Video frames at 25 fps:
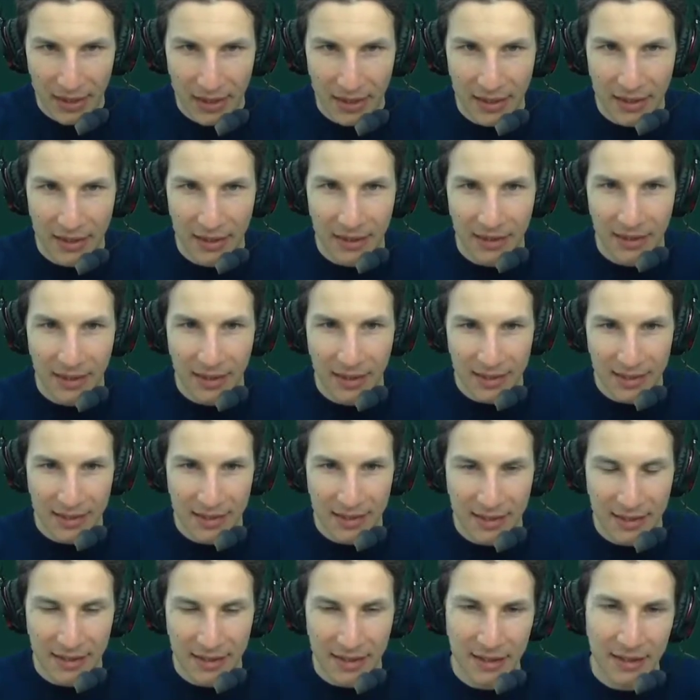
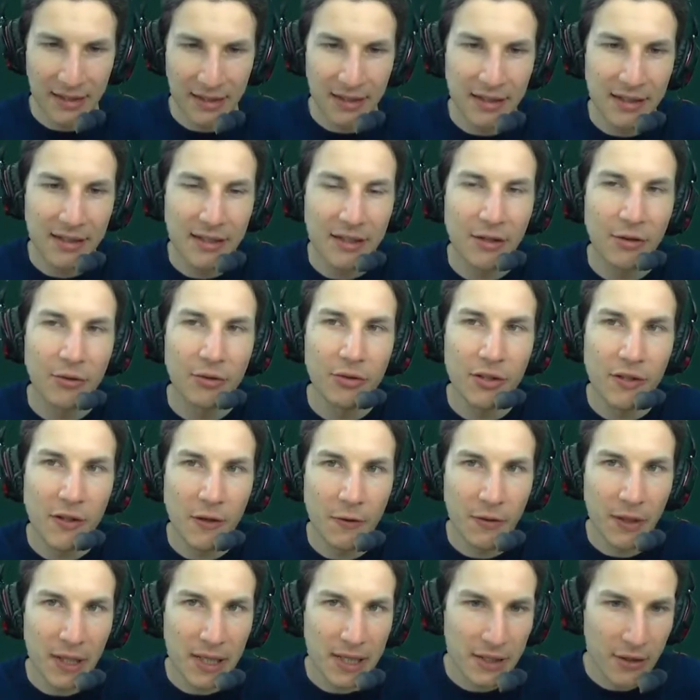this
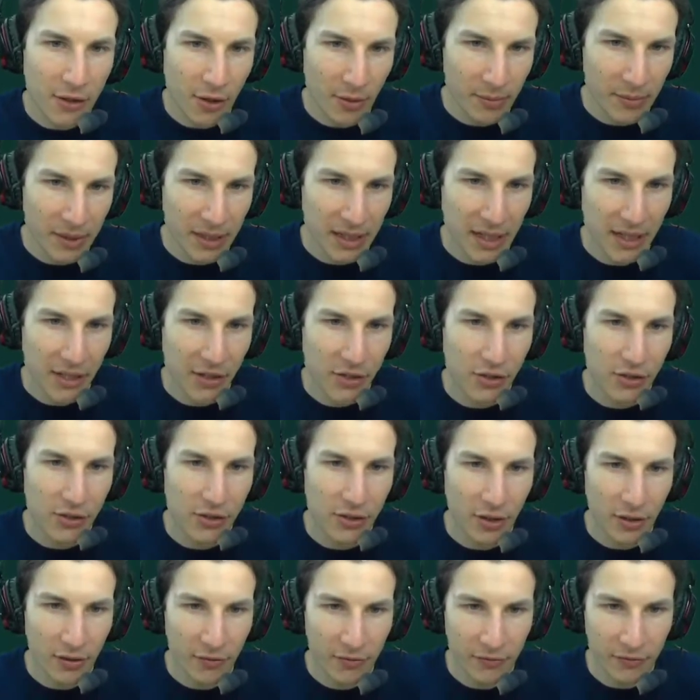this combination
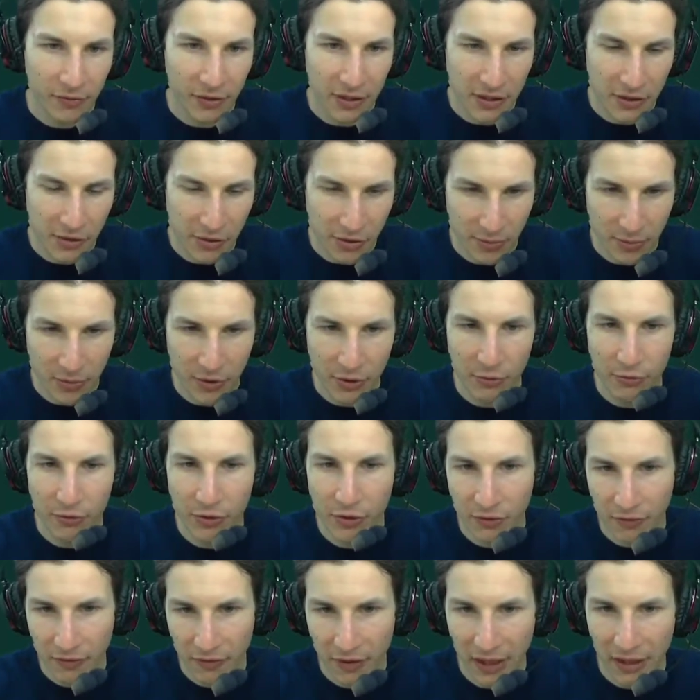of
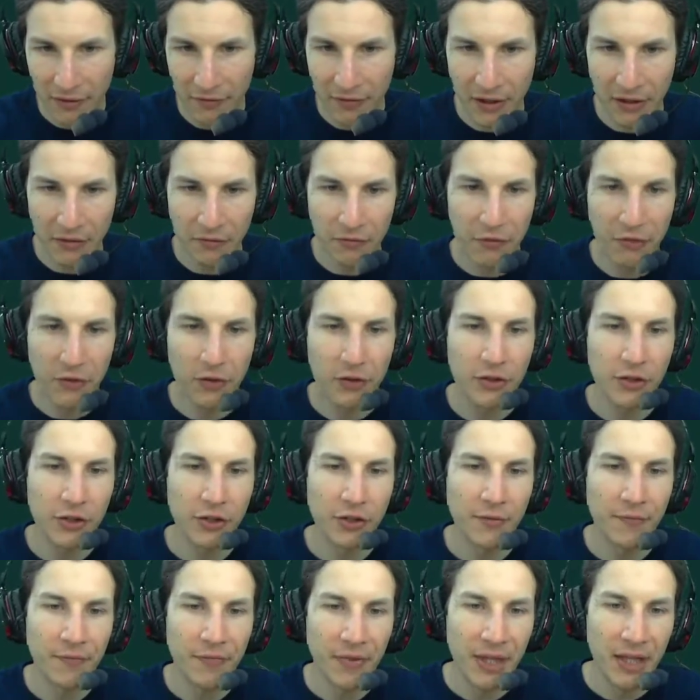distribution, flavor, and
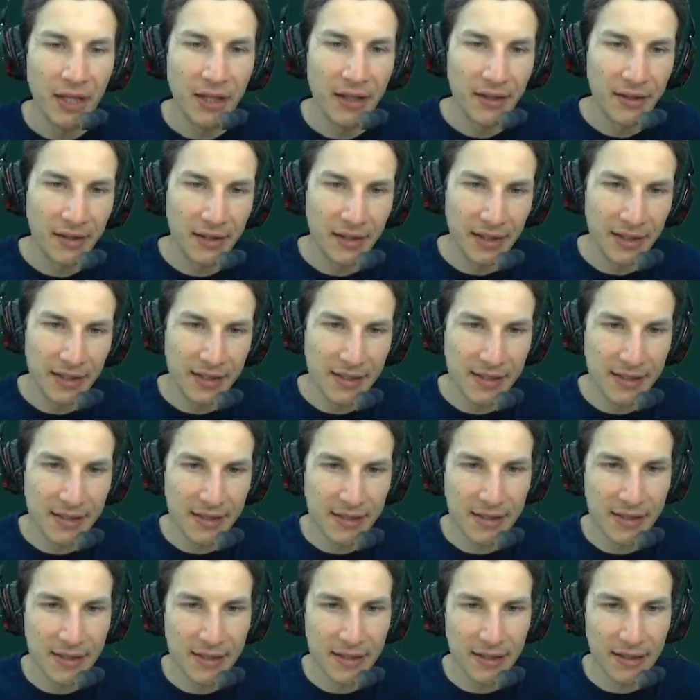version,
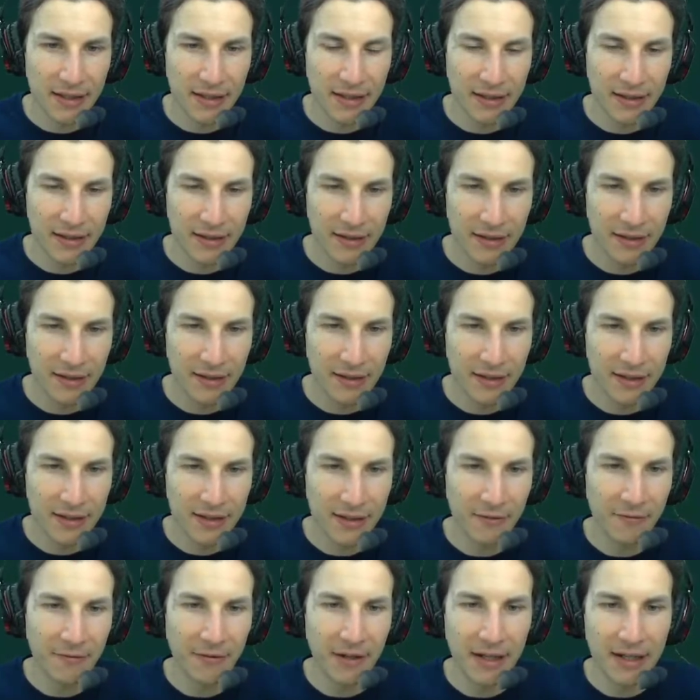this
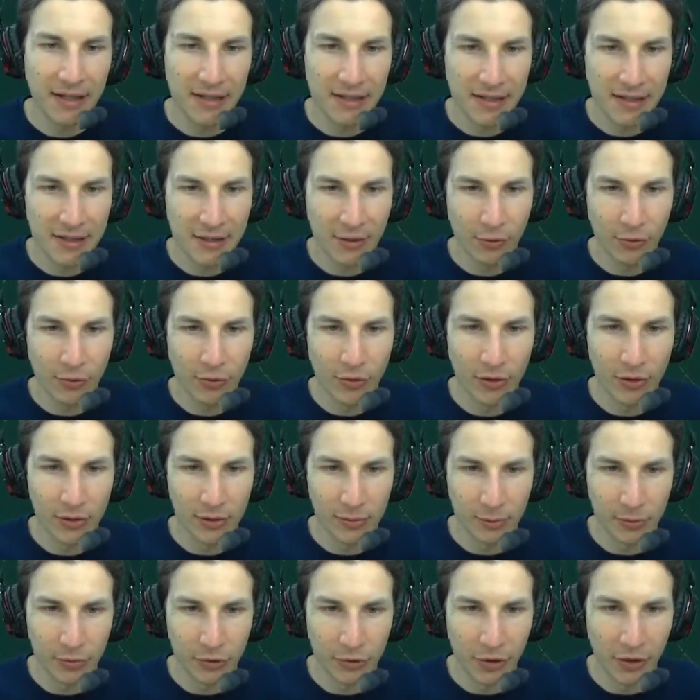defines a
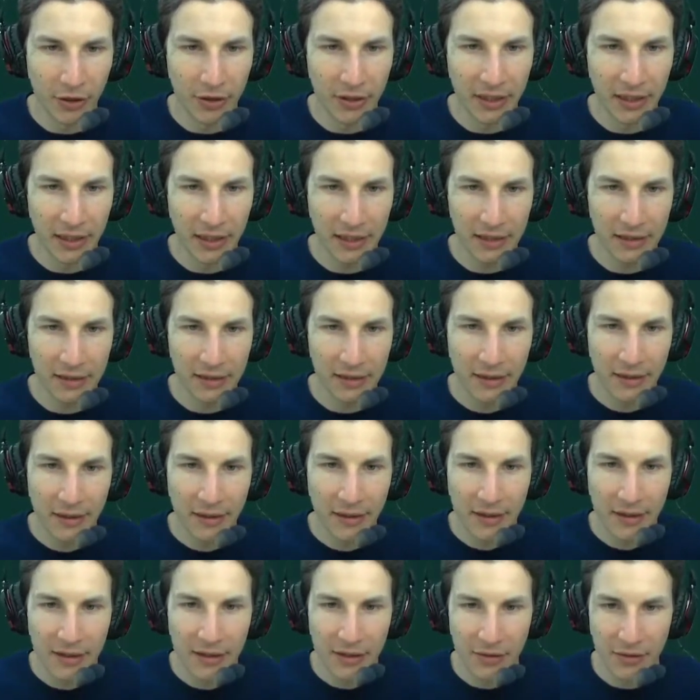so-called product.
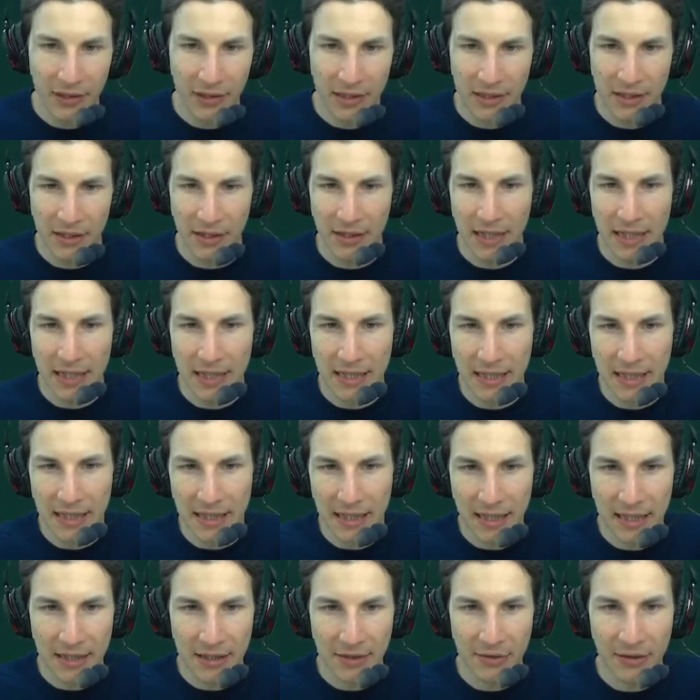So as you
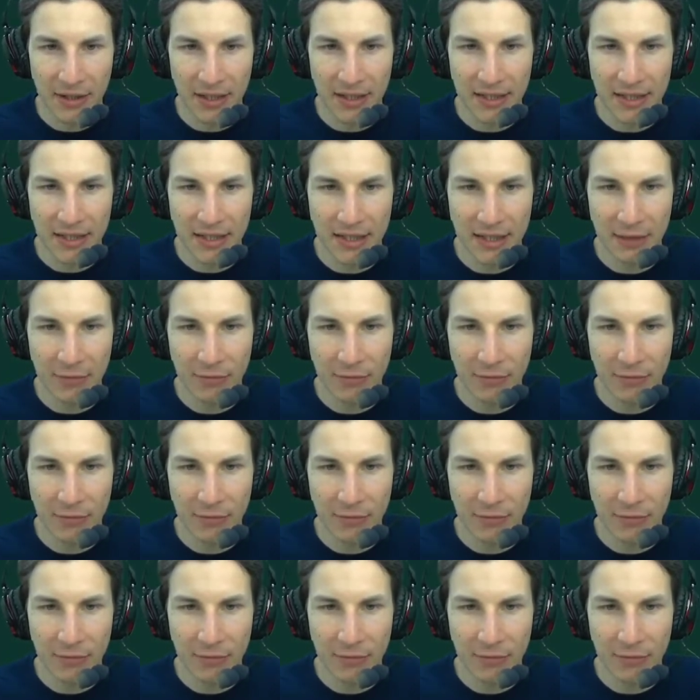can see, we